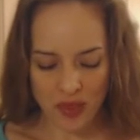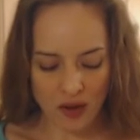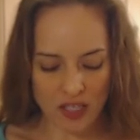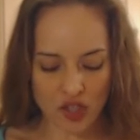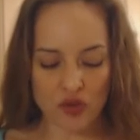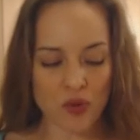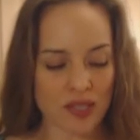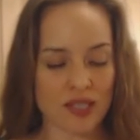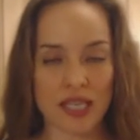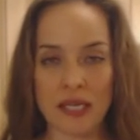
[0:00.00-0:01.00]
Now I do
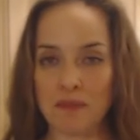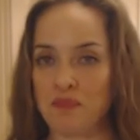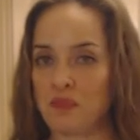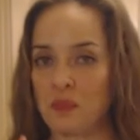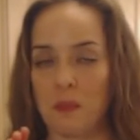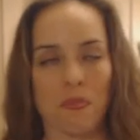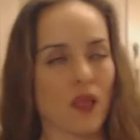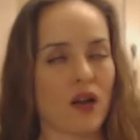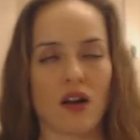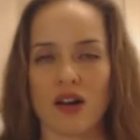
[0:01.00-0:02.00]
want to say,
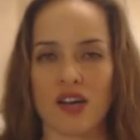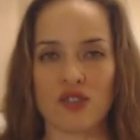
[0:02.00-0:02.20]
our